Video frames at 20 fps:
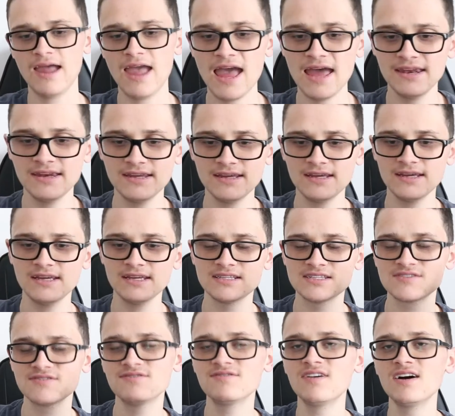And
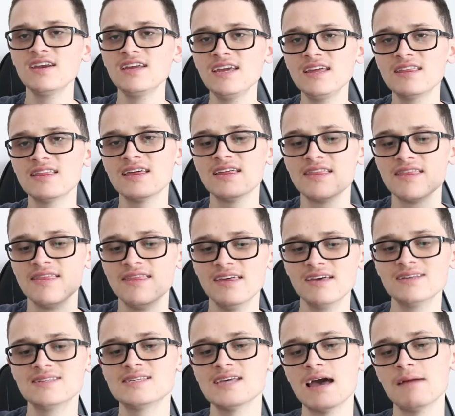it's funny that
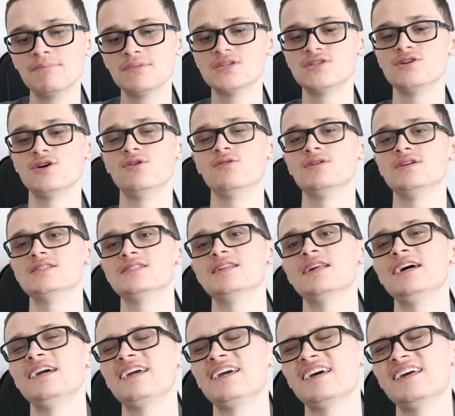this episode is,
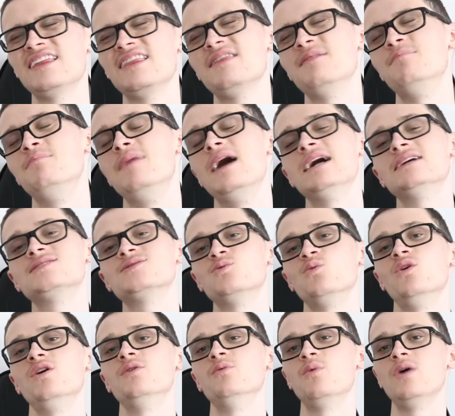like, the best
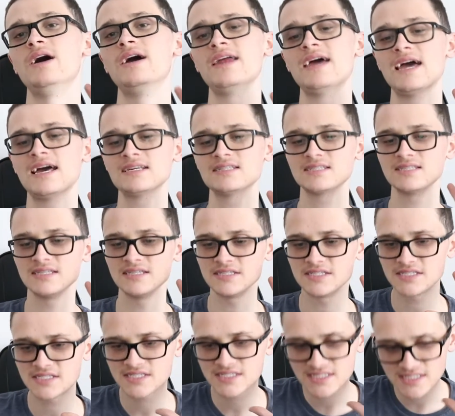one, when it has the
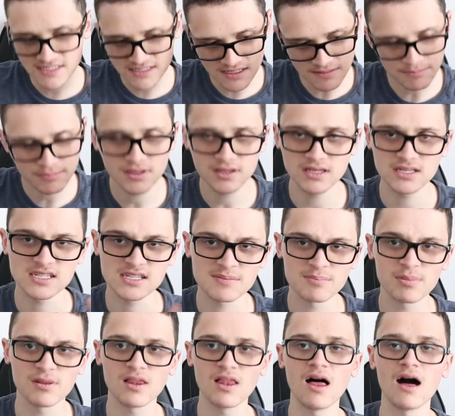
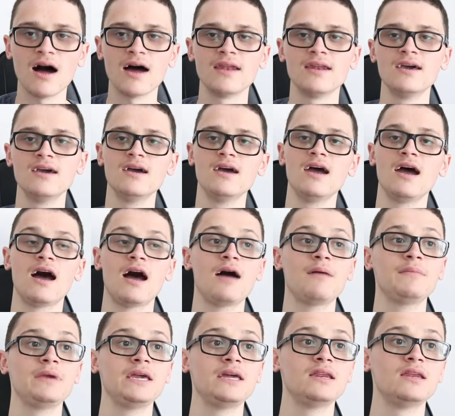simplest plot.
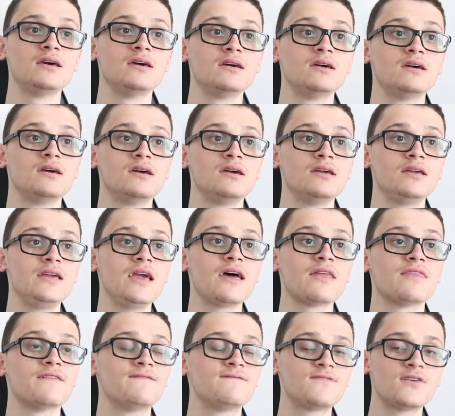I mean,
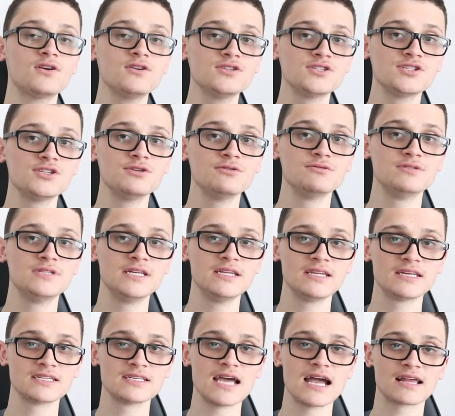yeah, the first two
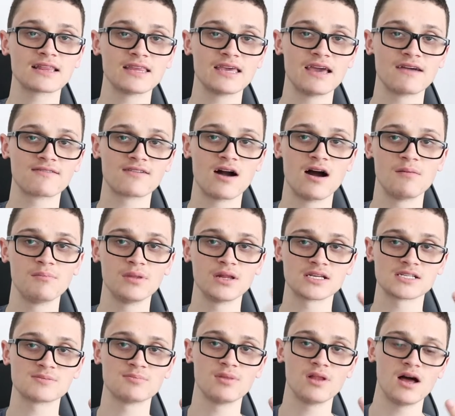didn't exactly have
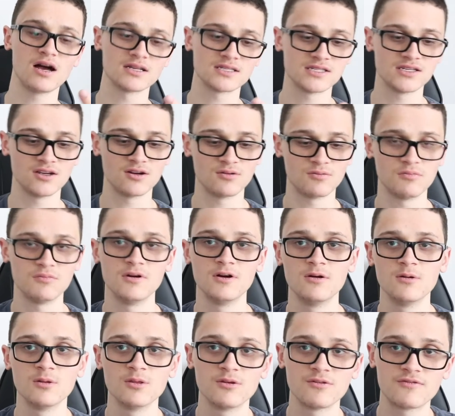complex plots. You know,
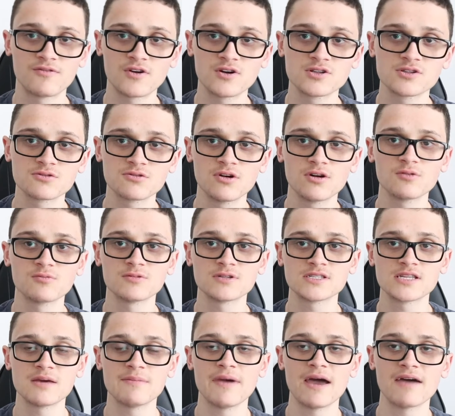the first one
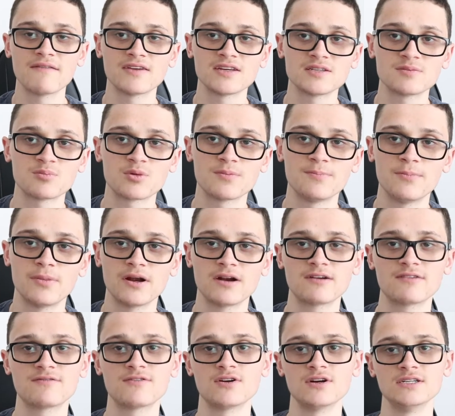was them having to
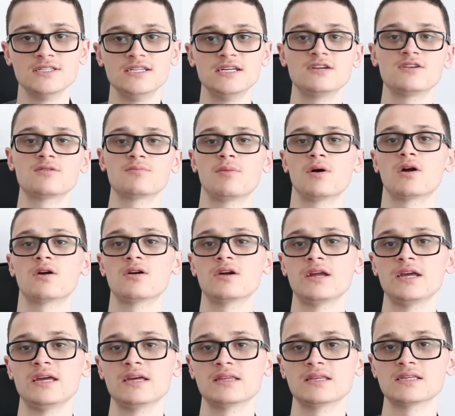prepare for a dinner
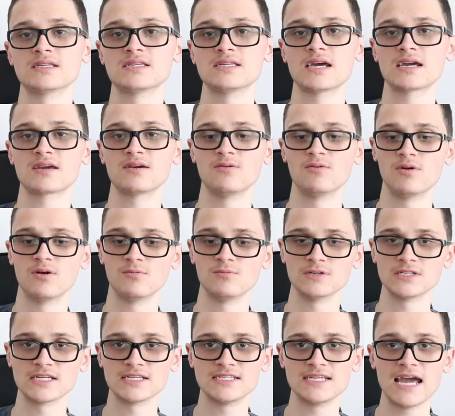party, and the second one
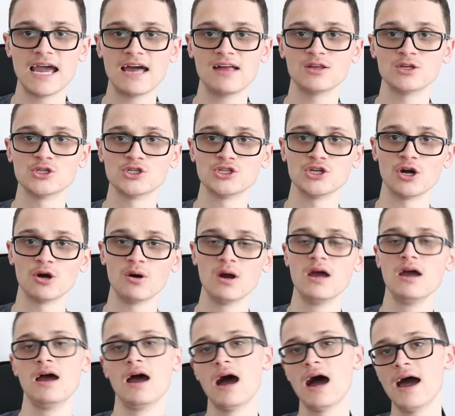was a talent show.
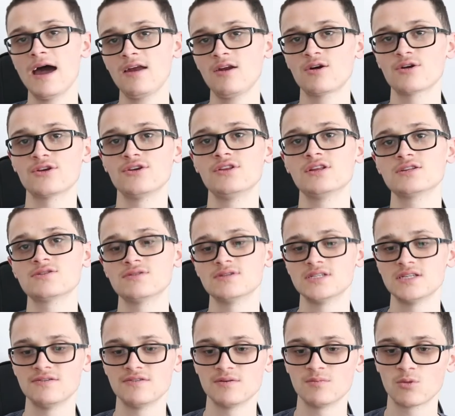I'd argue this
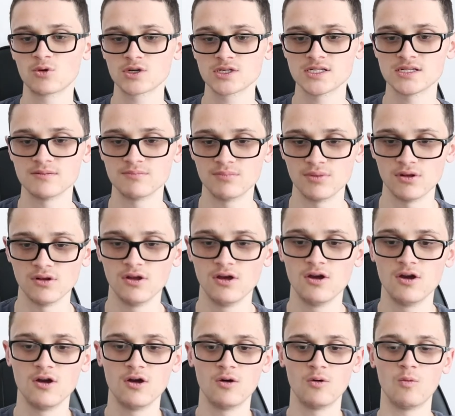one's even more simple.
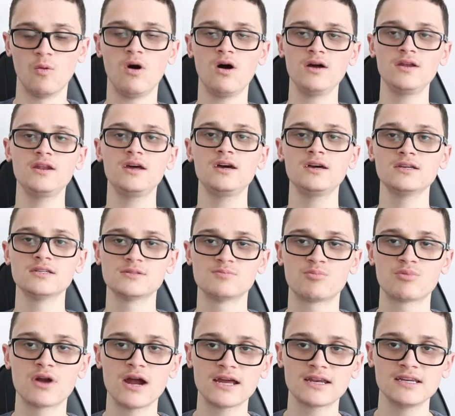Wanda is
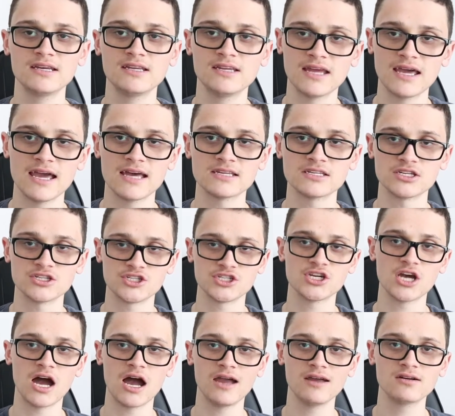pregnant, has a
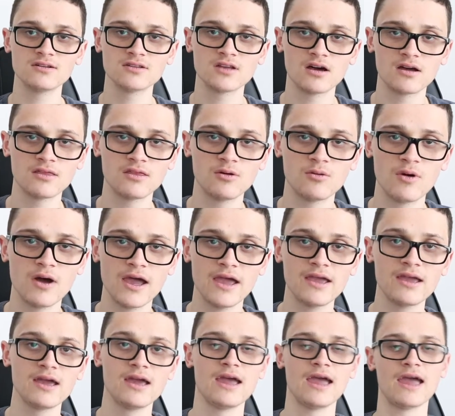child on the
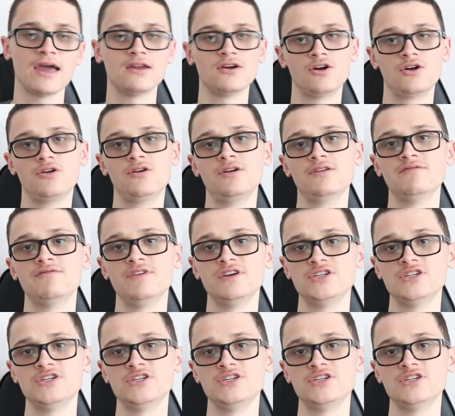way, and her and